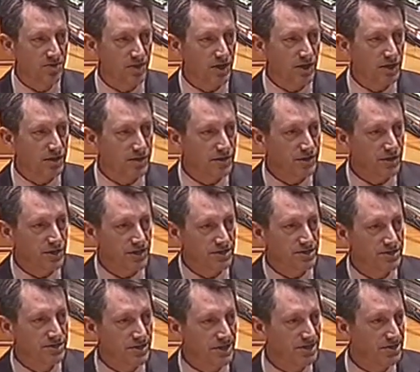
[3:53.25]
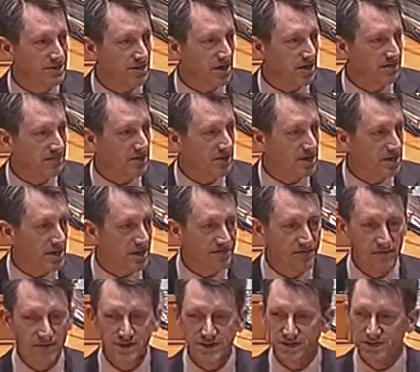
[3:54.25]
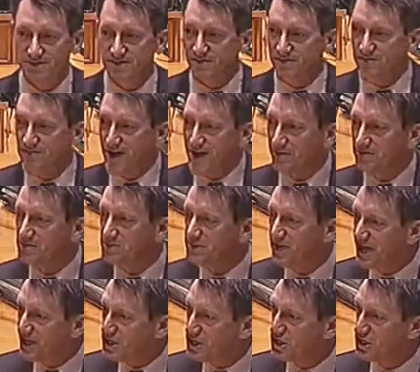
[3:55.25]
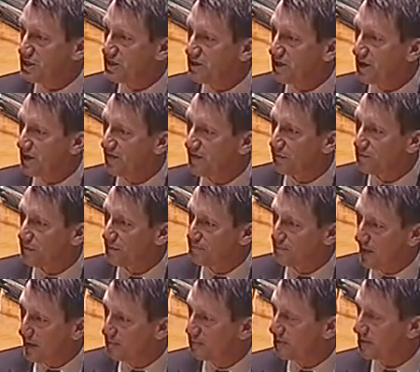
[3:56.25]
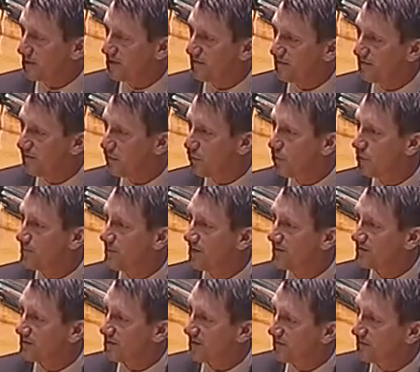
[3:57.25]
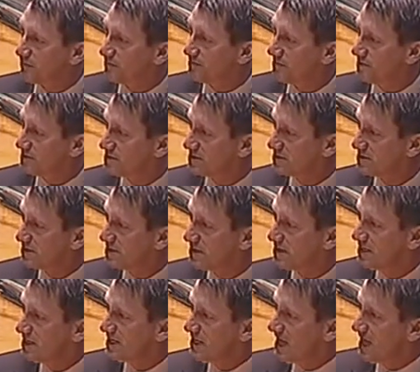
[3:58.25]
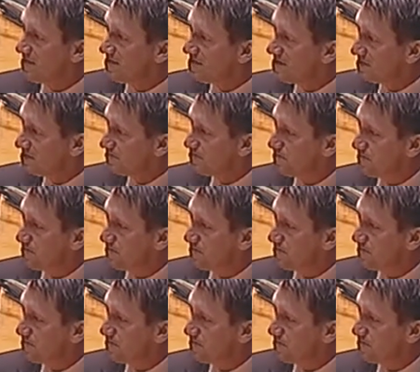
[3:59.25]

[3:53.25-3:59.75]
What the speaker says: the clear consent of the governed is the foundation of a Republican form of government, and this